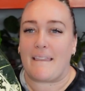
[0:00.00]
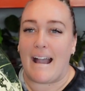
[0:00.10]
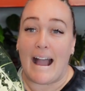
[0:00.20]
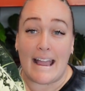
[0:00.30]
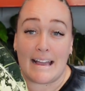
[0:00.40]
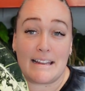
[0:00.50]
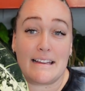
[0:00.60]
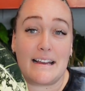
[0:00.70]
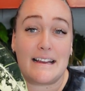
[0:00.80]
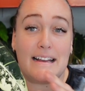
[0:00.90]
I had
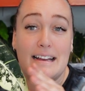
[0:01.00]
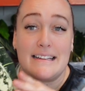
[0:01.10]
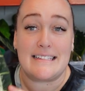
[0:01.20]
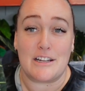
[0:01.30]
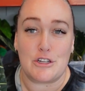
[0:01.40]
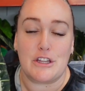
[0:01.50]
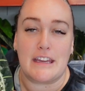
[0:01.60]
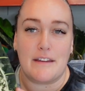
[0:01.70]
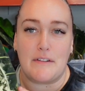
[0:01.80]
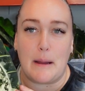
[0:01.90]
essentially
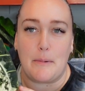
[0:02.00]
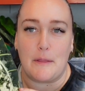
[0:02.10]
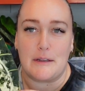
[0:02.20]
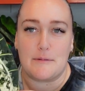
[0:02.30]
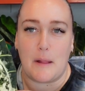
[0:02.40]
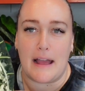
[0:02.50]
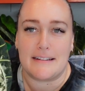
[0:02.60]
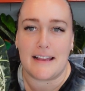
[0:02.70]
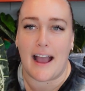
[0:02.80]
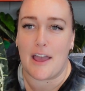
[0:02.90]
given up on this
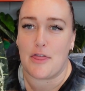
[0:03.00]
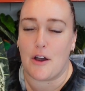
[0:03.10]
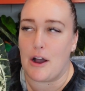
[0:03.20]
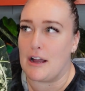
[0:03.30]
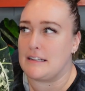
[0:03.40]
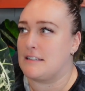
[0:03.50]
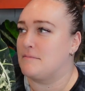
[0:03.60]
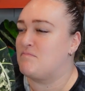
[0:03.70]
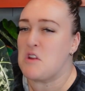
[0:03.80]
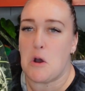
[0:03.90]
plant. I thought,
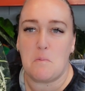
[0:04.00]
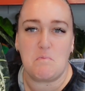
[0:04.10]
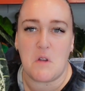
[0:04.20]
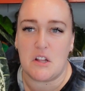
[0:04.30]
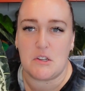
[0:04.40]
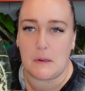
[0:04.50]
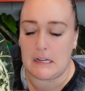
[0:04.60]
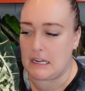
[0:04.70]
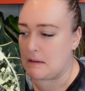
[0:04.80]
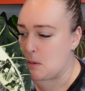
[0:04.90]
nope, not doing it
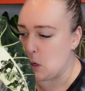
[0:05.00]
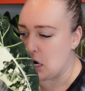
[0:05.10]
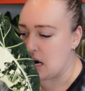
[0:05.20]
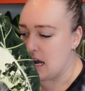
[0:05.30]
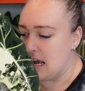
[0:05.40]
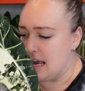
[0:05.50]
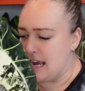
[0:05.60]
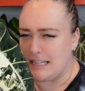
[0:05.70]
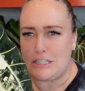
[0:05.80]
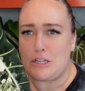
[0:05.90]
anymore.
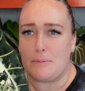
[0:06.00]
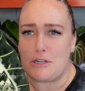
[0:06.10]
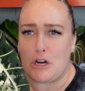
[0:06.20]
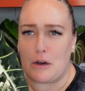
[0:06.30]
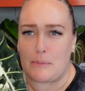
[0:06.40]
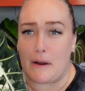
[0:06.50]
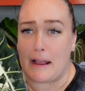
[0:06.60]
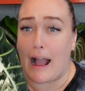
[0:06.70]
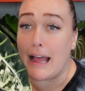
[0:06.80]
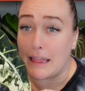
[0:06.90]
It's too much
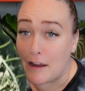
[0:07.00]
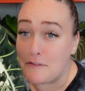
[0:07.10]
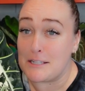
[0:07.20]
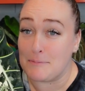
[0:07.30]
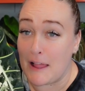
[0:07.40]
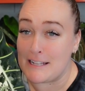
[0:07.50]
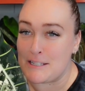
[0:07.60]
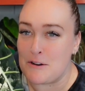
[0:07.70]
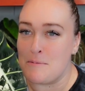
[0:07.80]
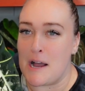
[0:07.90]
heartbreak. I love this plant
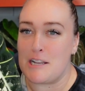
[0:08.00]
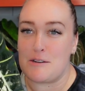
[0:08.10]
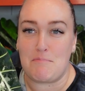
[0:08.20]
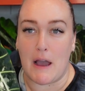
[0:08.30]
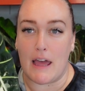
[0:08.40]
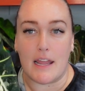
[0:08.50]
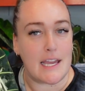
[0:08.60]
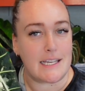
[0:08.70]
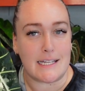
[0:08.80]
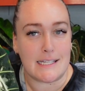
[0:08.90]
so much, but
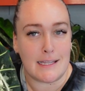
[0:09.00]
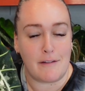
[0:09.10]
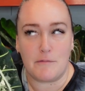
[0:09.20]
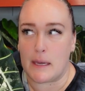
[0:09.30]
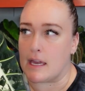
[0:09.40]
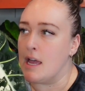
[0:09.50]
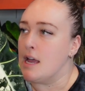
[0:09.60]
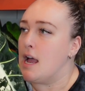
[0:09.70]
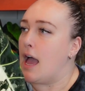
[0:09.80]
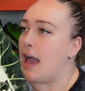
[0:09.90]
it doesn't love me.
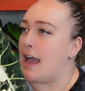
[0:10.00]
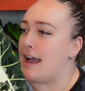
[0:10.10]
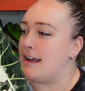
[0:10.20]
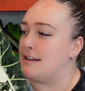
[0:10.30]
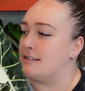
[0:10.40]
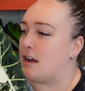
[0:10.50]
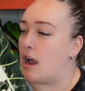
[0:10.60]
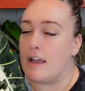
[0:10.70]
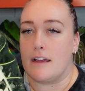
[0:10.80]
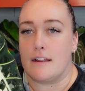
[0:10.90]
And I
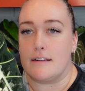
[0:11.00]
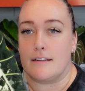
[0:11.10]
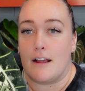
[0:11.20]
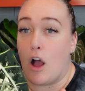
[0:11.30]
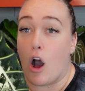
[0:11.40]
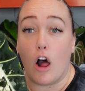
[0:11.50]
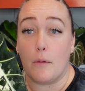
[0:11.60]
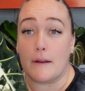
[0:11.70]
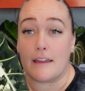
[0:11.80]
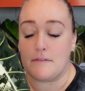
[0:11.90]
had all
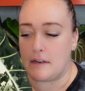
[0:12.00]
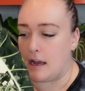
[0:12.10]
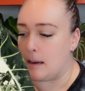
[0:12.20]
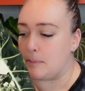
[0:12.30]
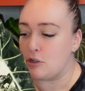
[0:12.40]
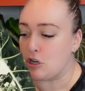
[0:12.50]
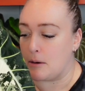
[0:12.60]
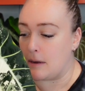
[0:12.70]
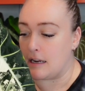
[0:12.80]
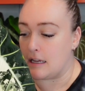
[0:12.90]
but given up.
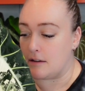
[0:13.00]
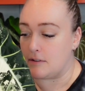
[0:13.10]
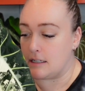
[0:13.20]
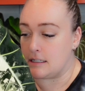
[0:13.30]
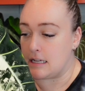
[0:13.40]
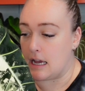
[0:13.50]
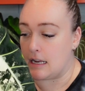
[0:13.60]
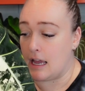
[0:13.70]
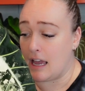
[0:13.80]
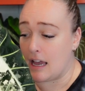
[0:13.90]
Charmaine even said,
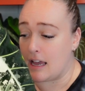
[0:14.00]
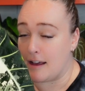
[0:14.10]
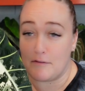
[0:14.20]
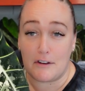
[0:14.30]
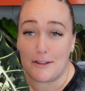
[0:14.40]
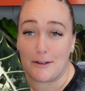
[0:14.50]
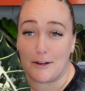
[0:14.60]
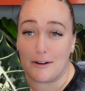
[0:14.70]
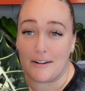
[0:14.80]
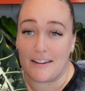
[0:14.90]
hey, I have
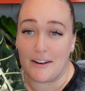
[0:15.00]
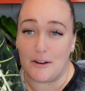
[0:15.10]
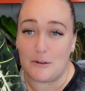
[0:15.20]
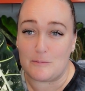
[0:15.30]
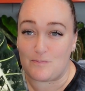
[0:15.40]
another, you know,